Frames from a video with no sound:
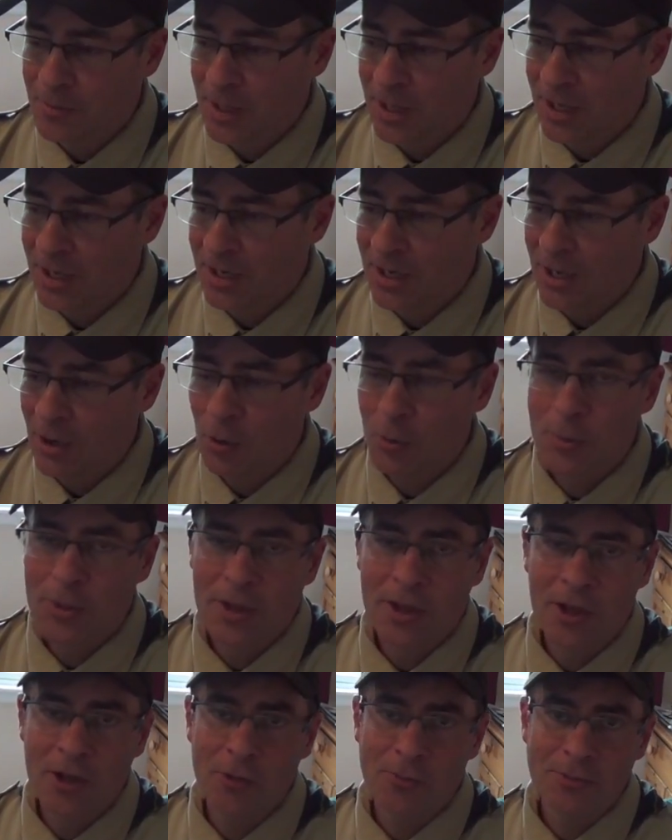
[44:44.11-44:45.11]
And I hope
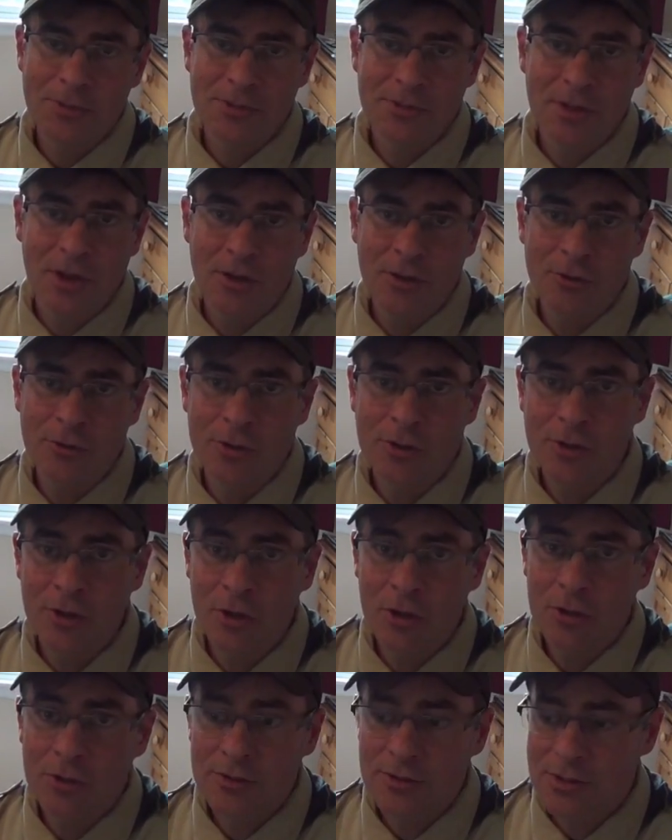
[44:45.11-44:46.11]
it helps other
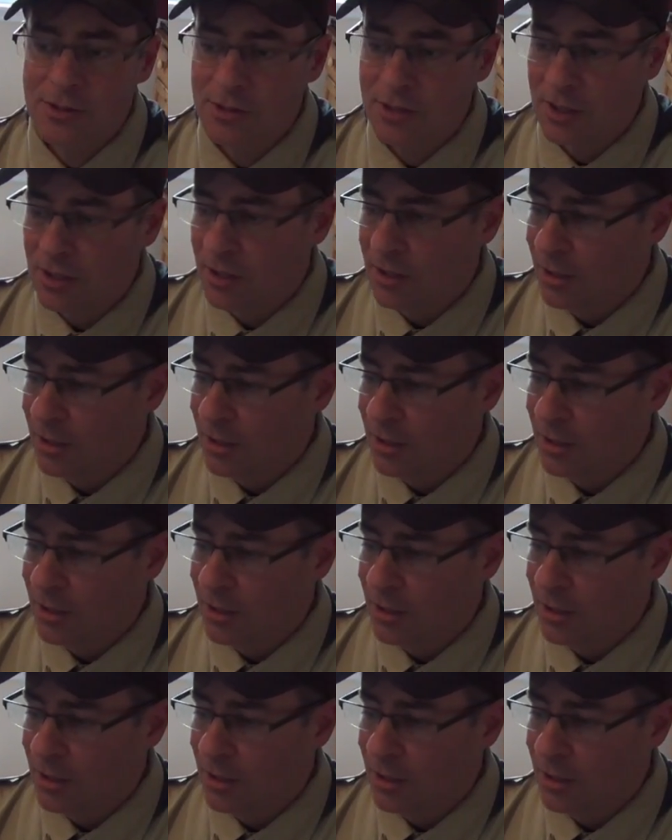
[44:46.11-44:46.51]
adults.